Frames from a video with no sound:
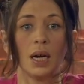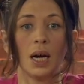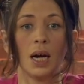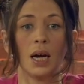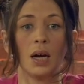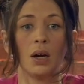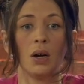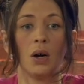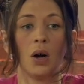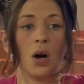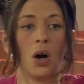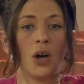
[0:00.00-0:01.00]

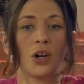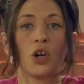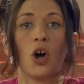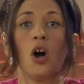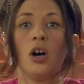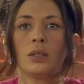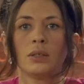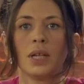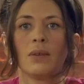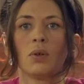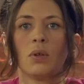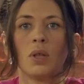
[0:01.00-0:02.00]
on a carnal
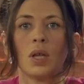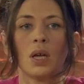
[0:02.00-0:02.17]
level.